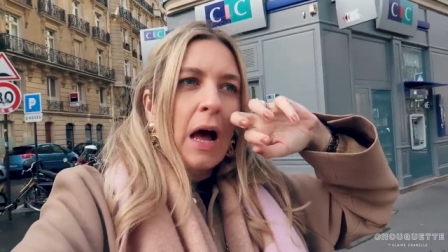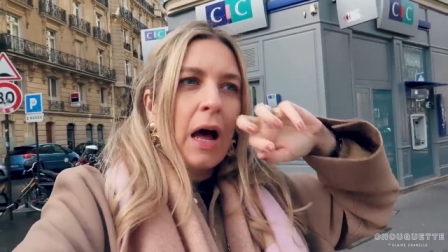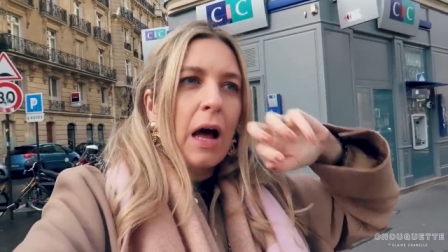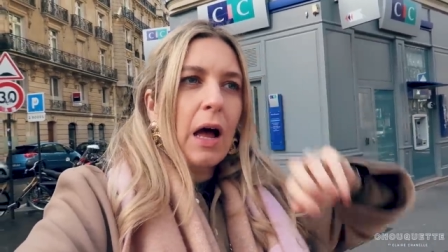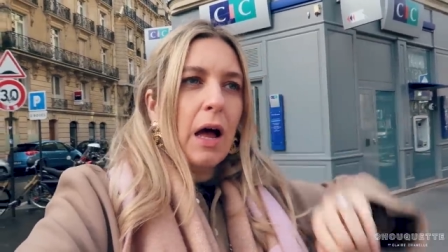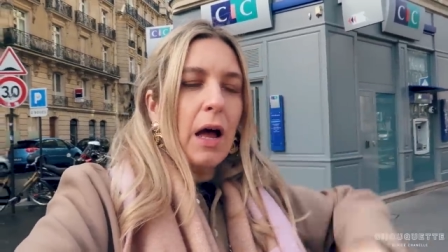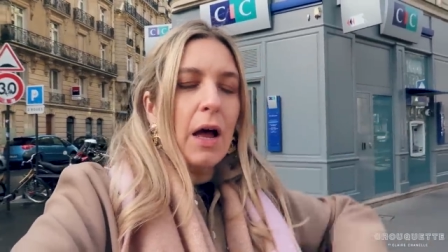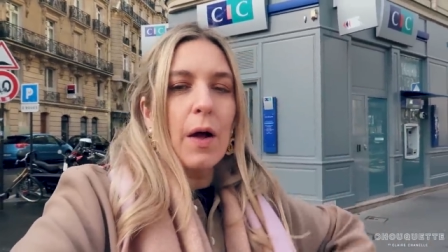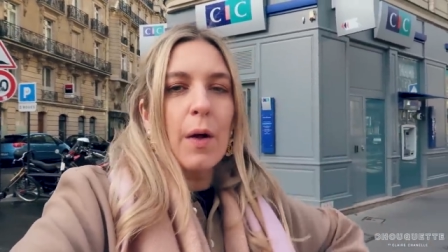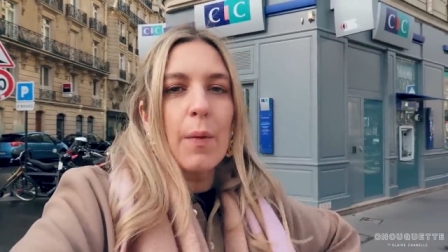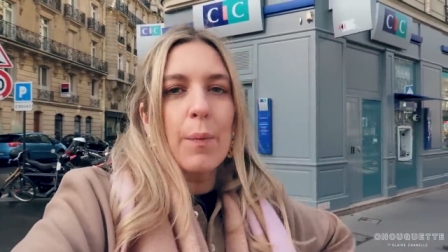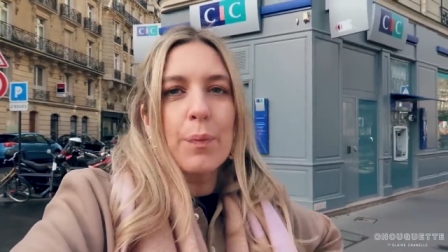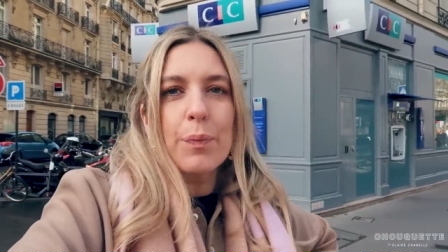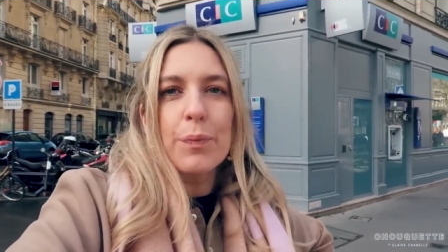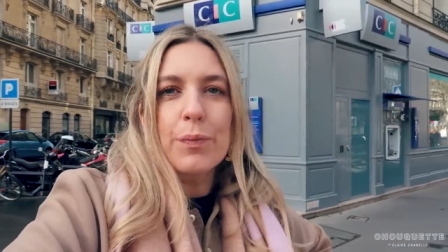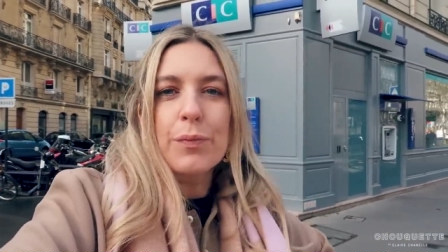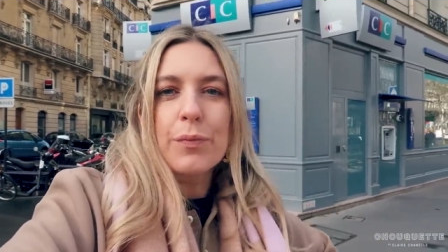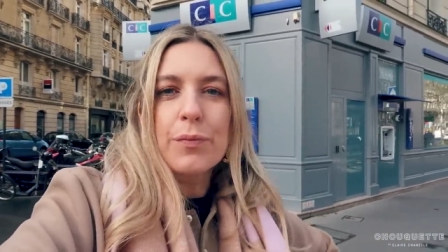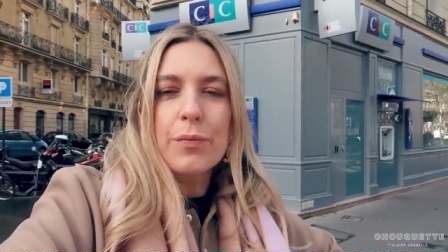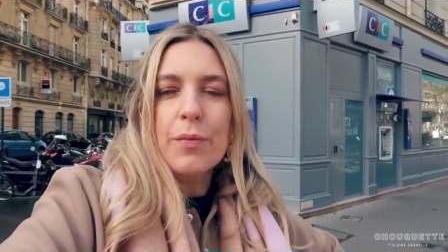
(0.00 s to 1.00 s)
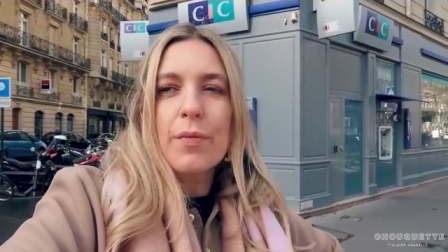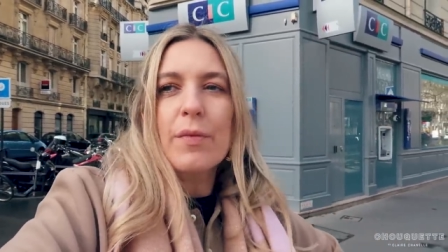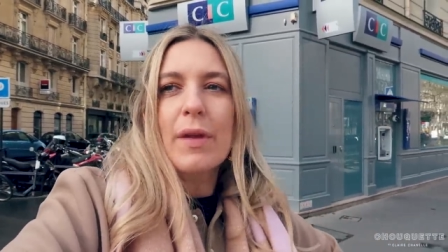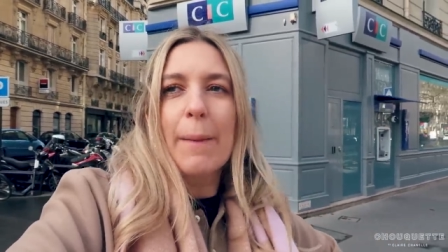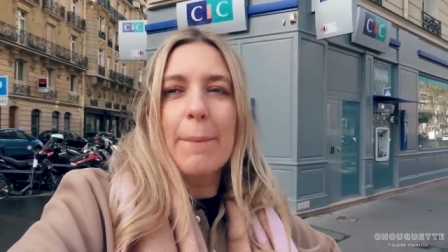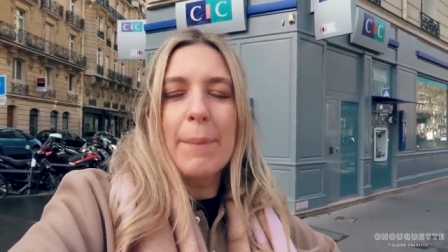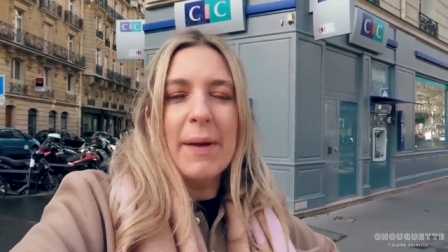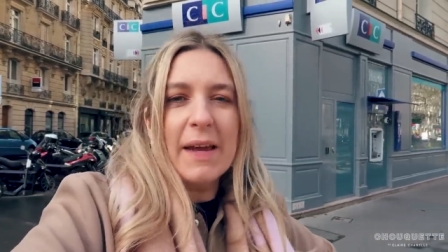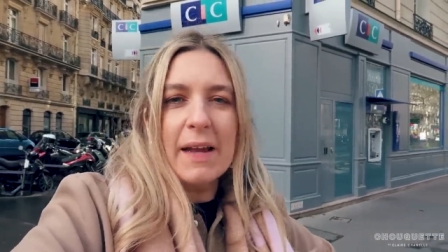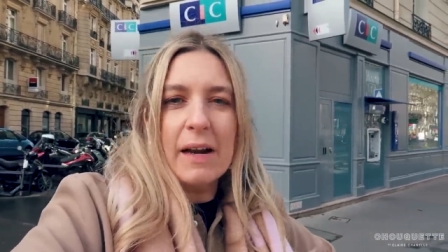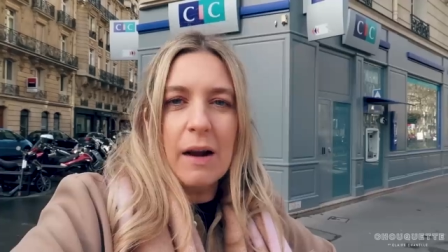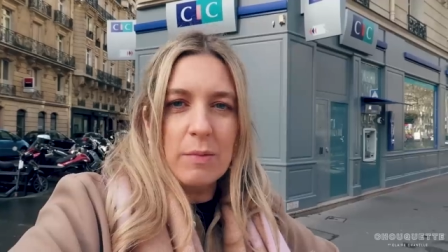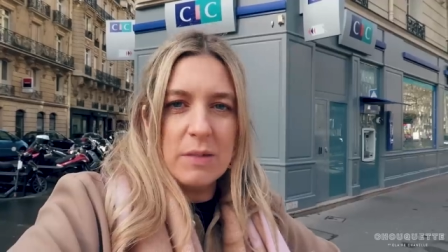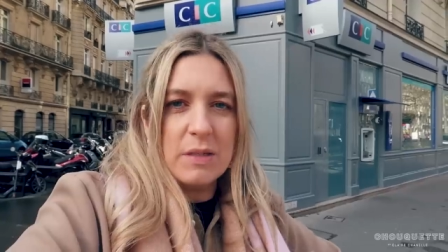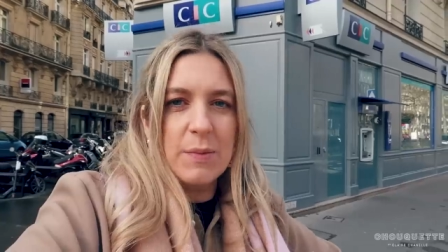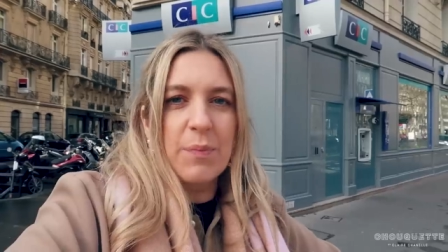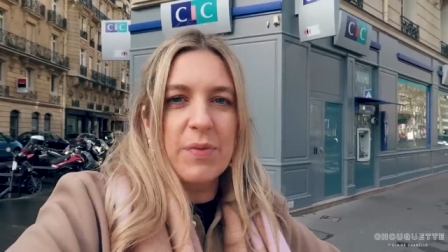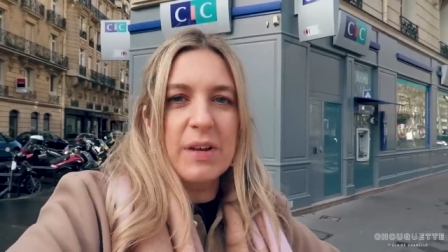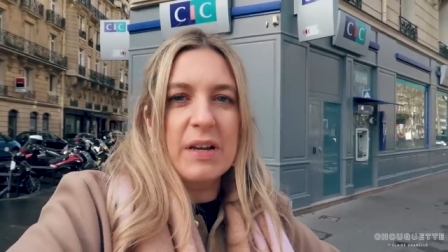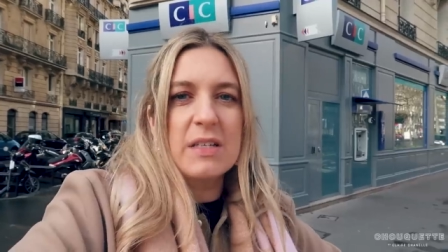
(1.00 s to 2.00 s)
and picking up
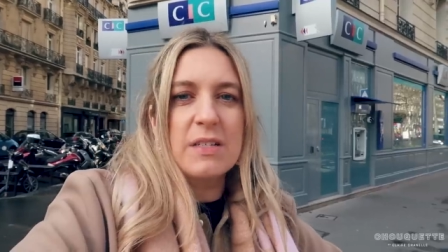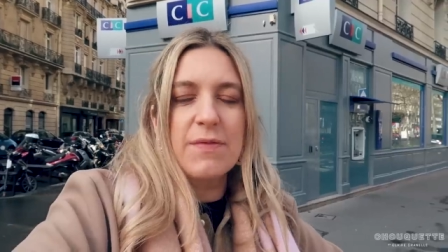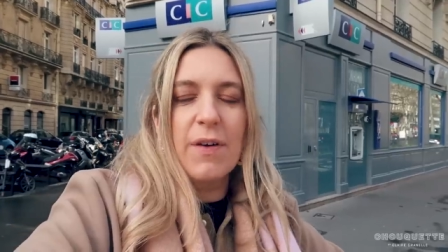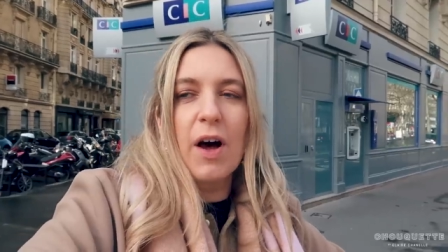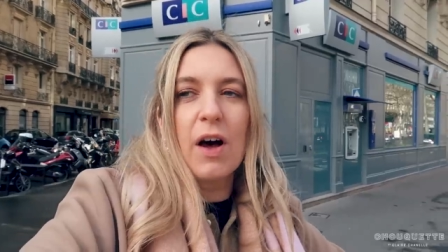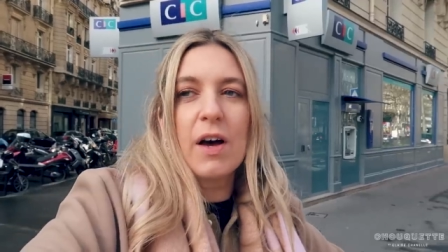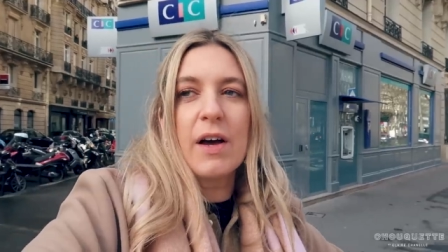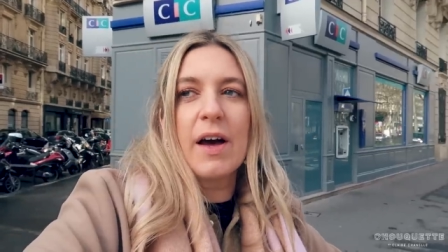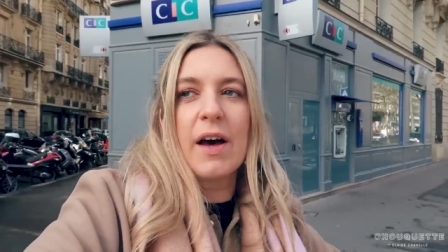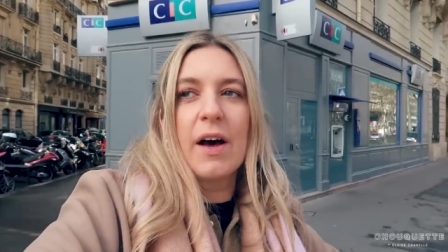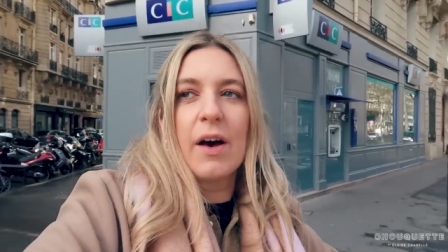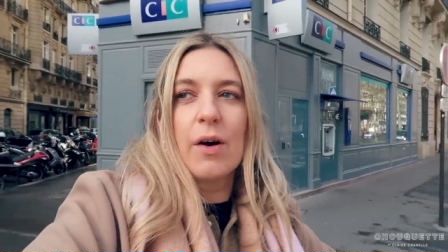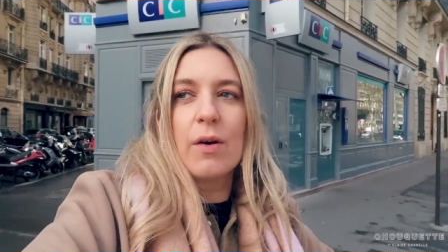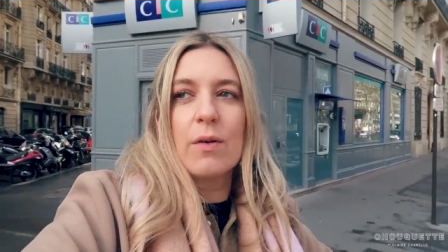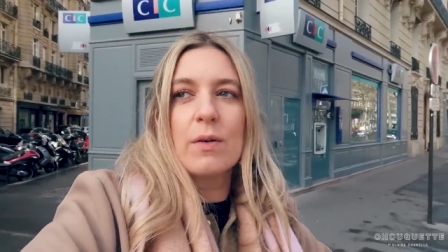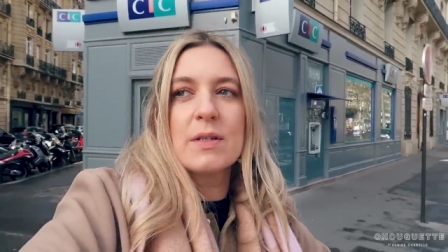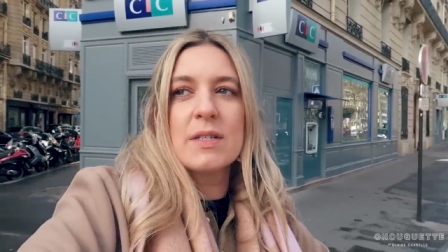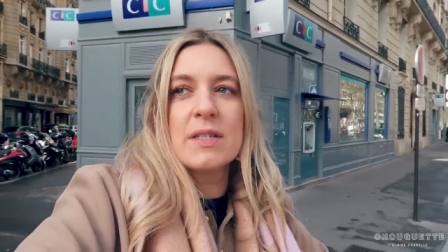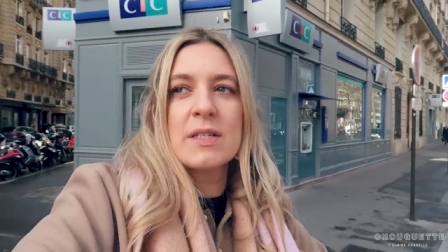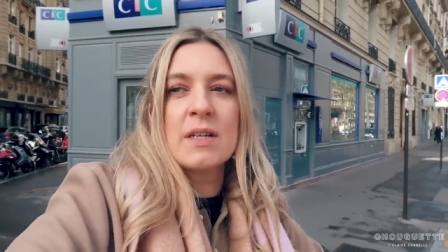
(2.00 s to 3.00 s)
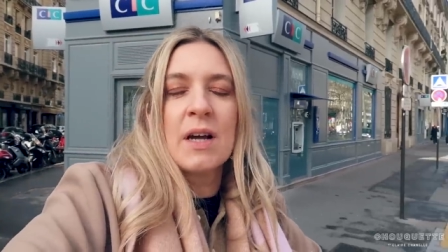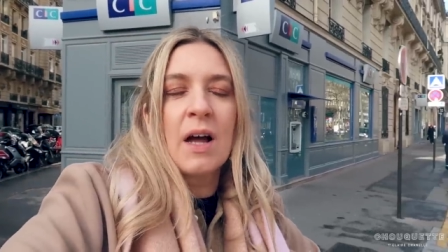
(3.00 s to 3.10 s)
some things for her girls.